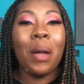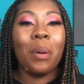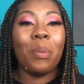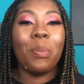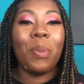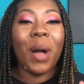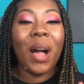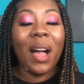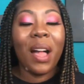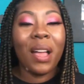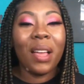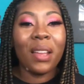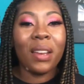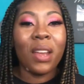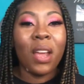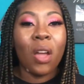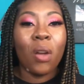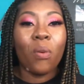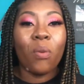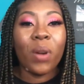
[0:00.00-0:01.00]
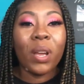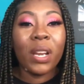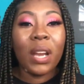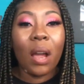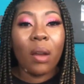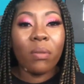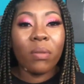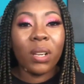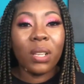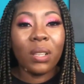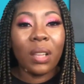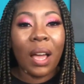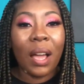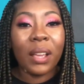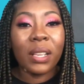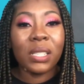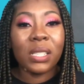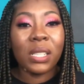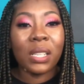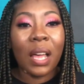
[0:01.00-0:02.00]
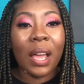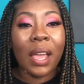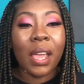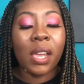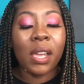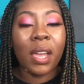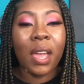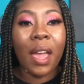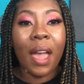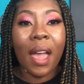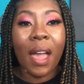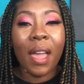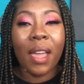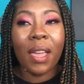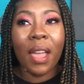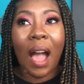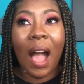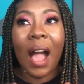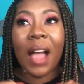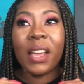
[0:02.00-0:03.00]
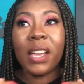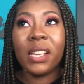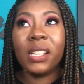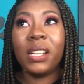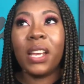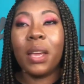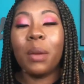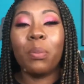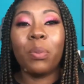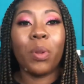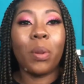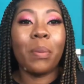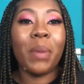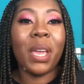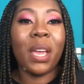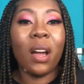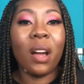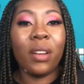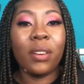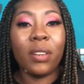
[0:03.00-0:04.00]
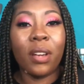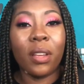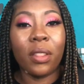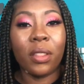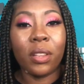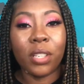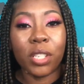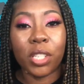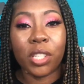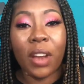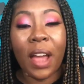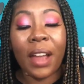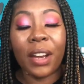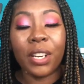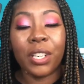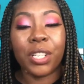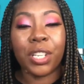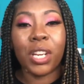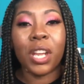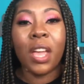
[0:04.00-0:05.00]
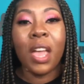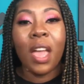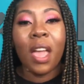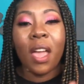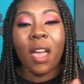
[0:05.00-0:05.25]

But when I realized, like, hey, I can implement another strategy.